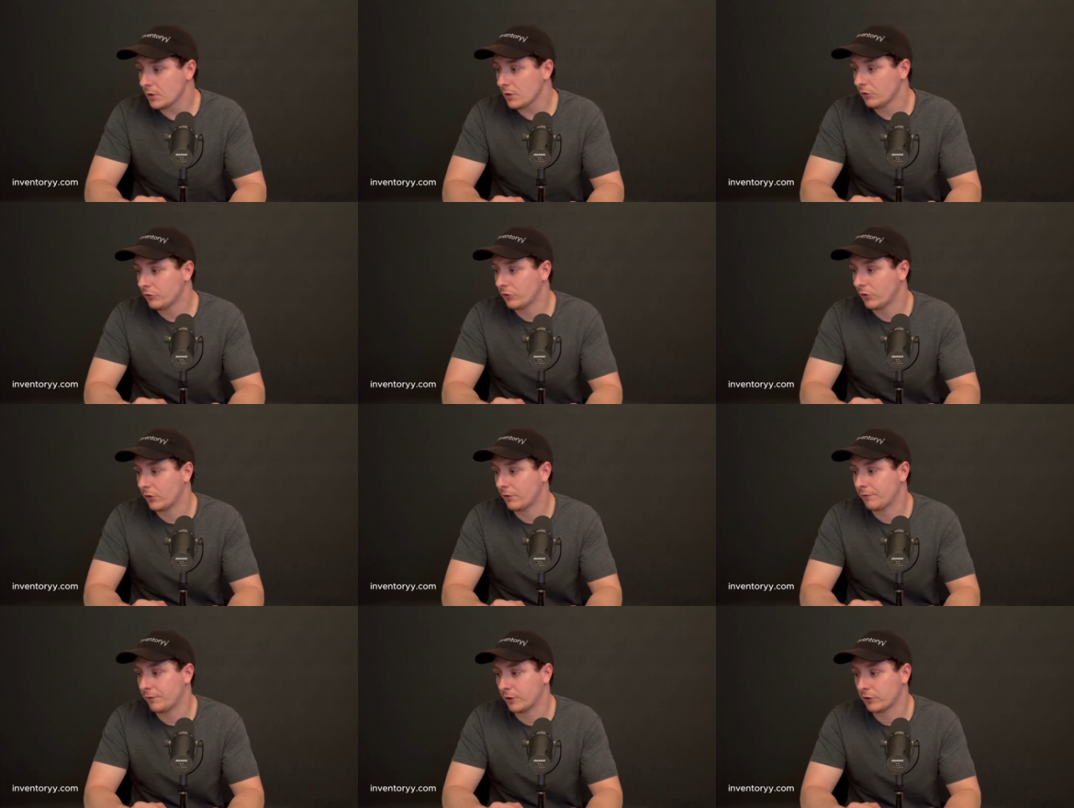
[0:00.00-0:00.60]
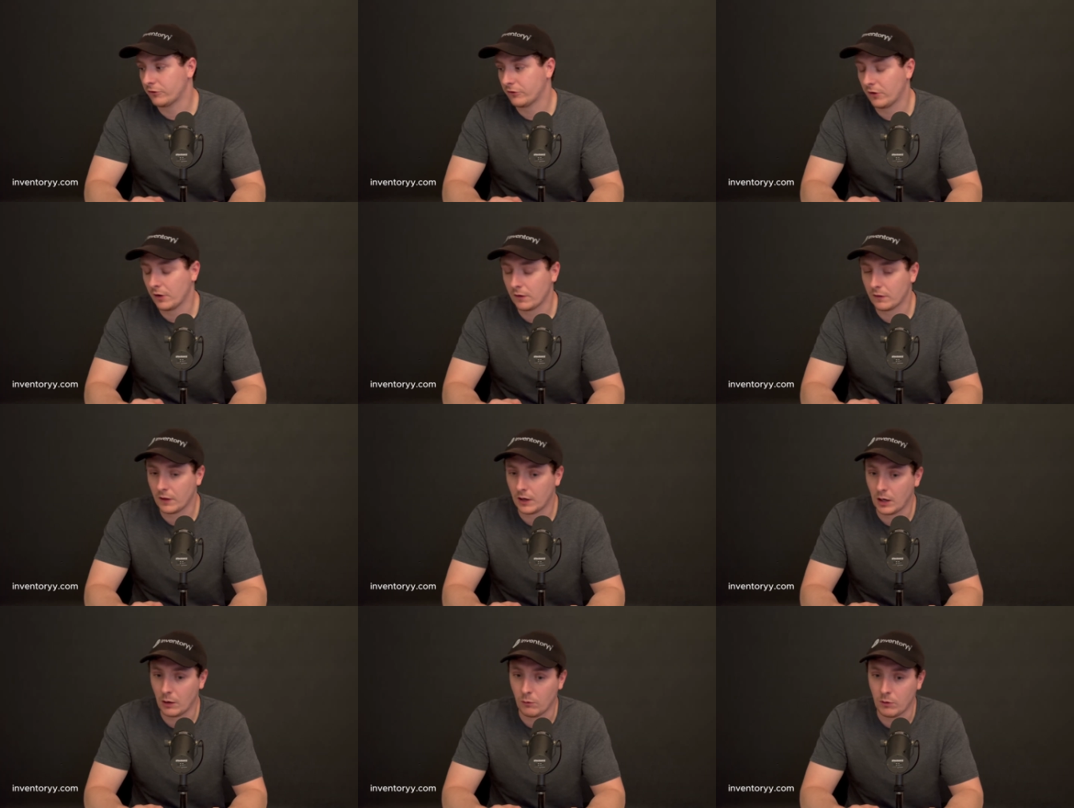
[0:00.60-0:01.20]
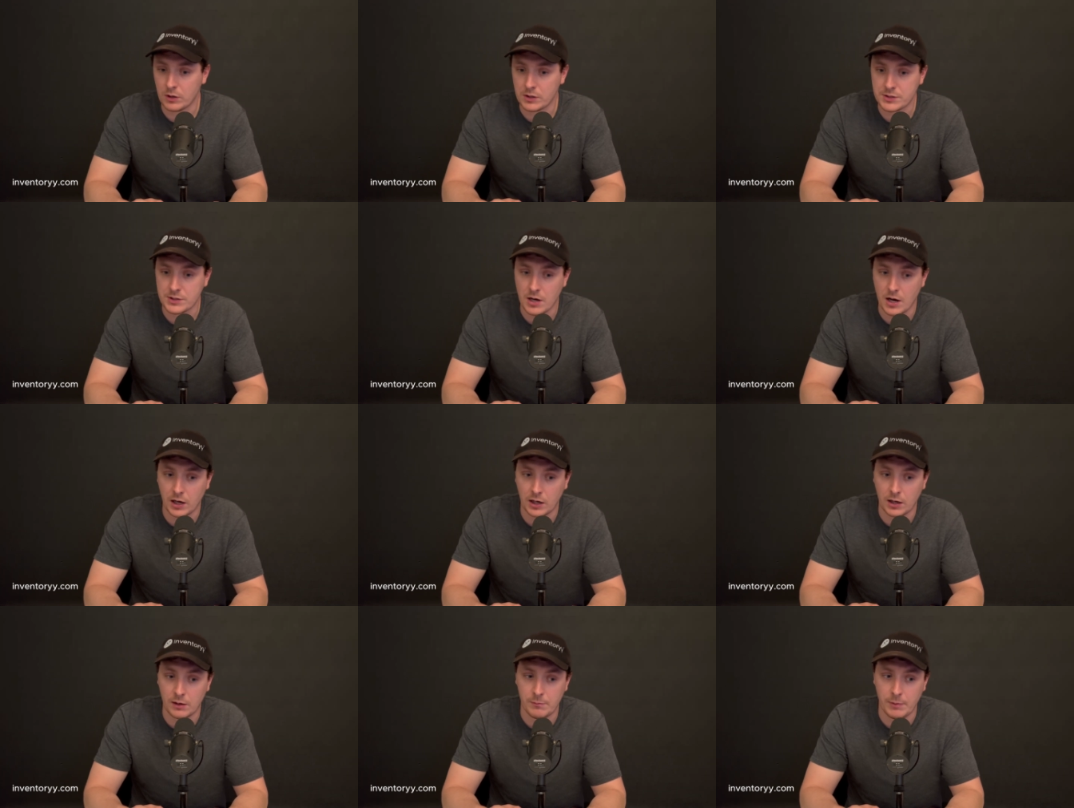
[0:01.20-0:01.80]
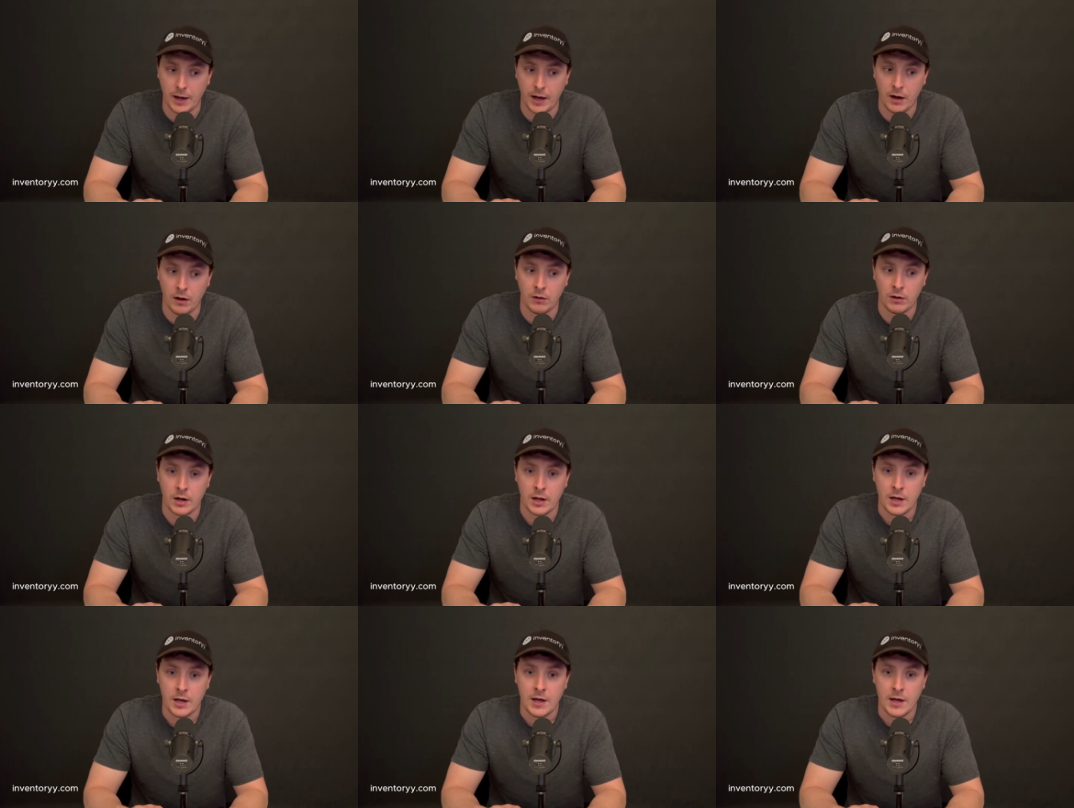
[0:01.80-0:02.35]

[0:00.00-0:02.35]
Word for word: So the first thing that I want to talk about